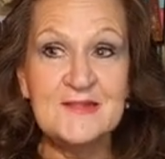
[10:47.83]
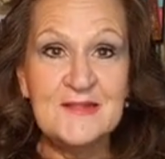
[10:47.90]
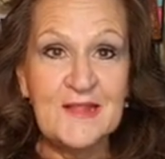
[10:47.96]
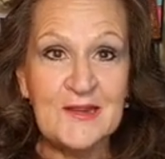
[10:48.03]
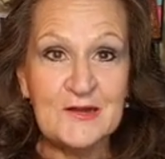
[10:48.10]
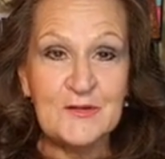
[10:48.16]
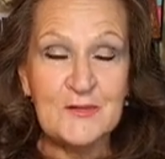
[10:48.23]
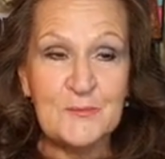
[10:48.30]

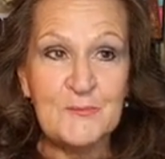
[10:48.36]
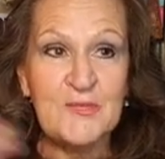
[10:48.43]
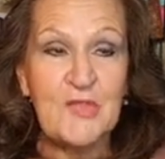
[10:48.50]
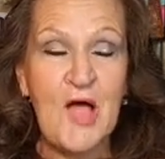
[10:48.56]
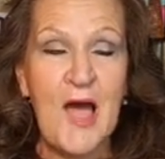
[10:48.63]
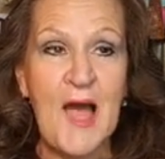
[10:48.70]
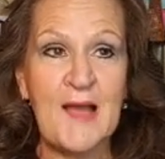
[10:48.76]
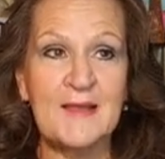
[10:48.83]
little
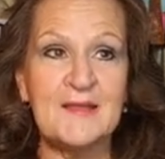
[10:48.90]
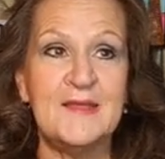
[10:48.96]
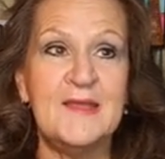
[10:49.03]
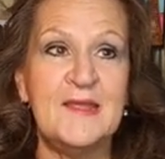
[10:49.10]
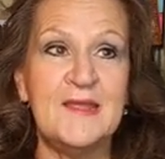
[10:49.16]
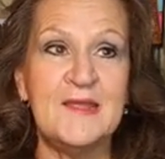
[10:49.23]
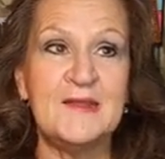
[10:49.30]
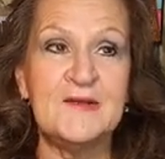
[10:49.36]
block
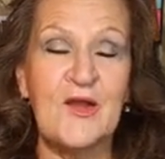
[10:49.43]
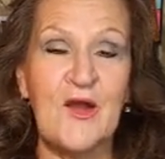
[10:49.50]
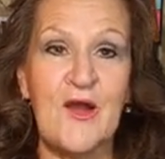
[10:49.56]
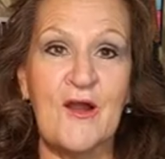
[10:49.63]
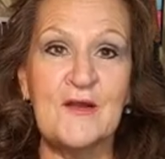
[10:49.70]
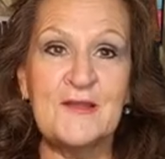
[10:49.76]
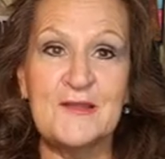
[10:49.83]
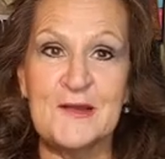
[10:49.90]
in
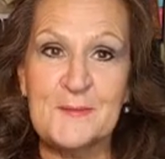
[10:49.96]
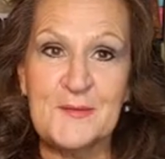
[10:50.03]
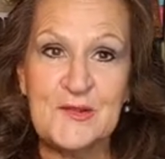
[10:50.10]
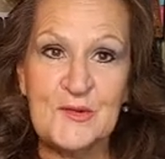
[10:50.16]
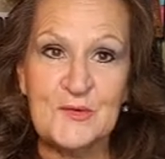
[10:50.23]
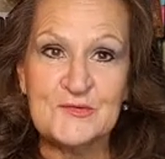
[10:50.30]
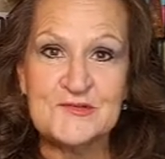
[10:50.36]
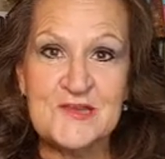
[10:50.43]
our Get Up
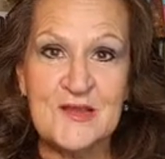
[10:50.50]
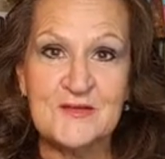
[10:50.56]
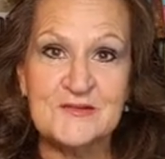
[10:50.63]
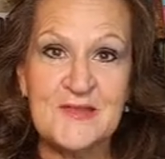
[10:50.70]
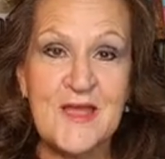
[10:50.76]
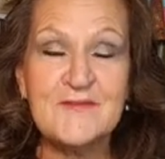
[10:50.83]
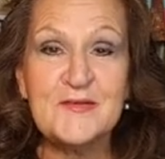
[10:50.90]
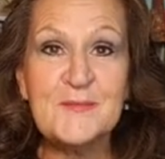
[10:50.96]
and Go challenge.
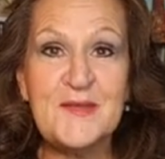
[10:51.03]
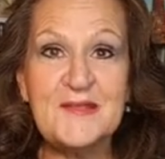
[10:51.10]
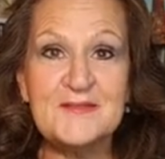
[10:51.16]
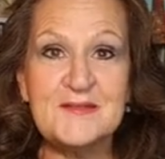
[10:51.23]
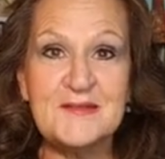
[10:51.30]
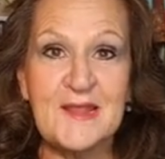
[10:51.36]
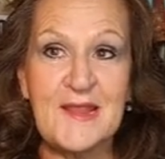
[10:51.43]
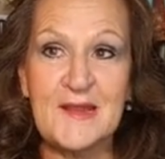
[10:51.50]
Have an
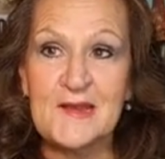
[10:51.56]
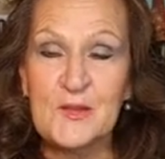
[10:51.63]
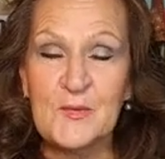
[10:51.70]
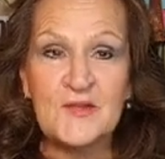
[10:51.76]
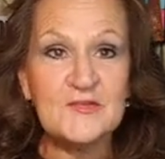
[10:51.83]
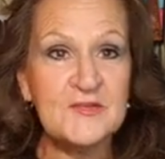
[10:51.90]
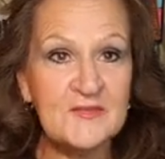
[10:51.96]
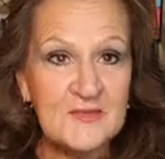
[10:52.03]
amazing day. Any
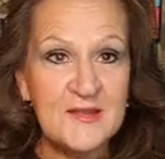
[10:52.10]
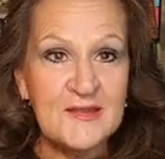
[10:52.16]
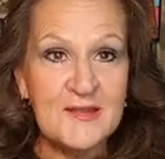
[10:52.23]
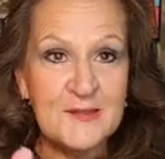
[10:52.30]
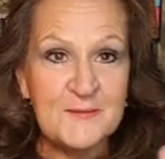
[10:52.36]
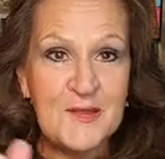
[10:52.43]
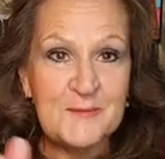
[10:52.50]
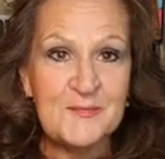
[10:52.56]
questions?
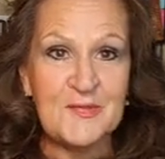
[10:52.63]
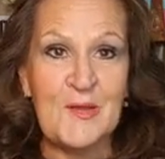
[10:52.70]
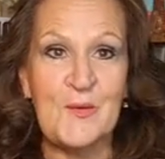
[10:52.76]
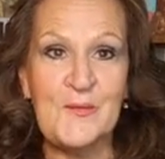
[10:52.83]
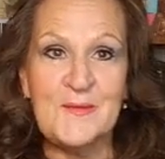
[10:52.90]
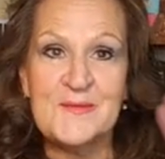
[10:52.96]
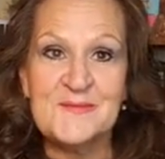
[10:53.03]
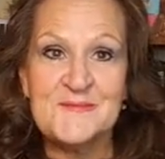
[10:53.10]
Hit me up below.